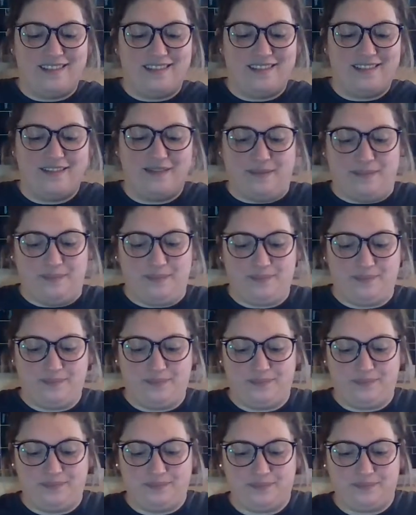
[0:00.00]

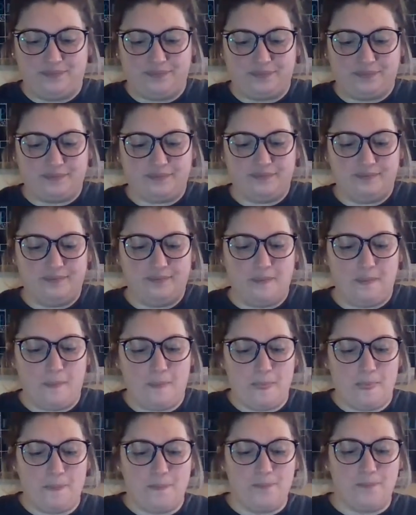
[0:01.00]

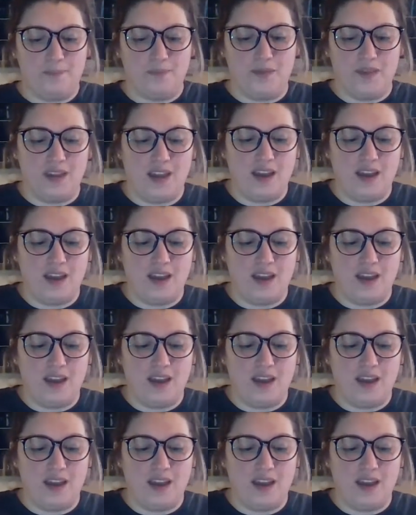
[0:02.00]
Nothing is said.